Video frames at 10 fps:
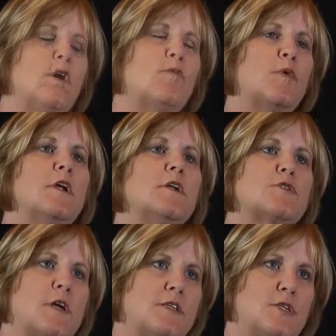We're in a
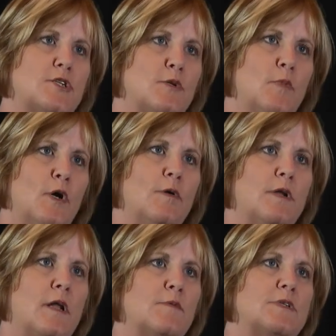transition mode,
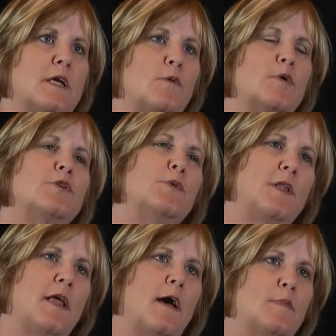and I would say we're
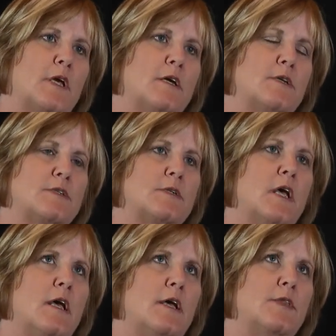doing that because
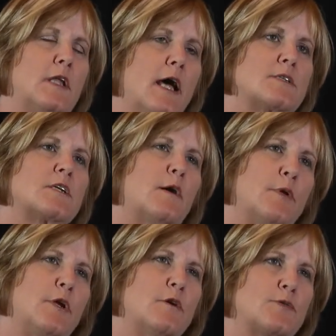in the last
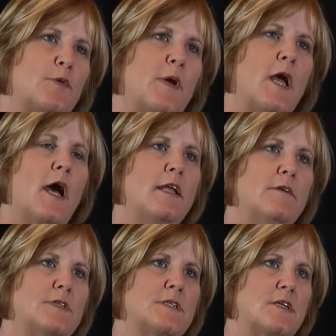couple of years we've been kind
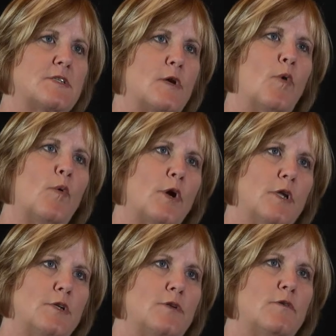of assessing what we're
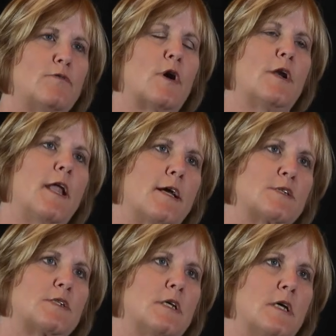going to do for our
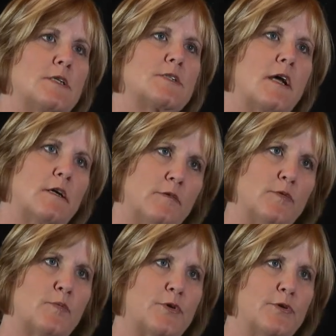next cycle of
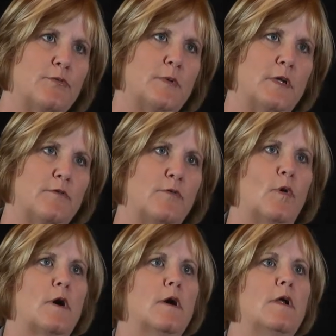improvement
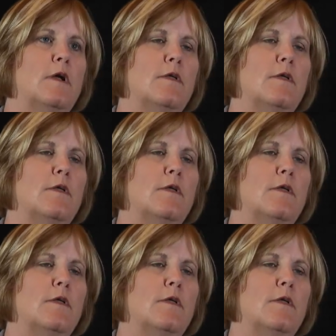for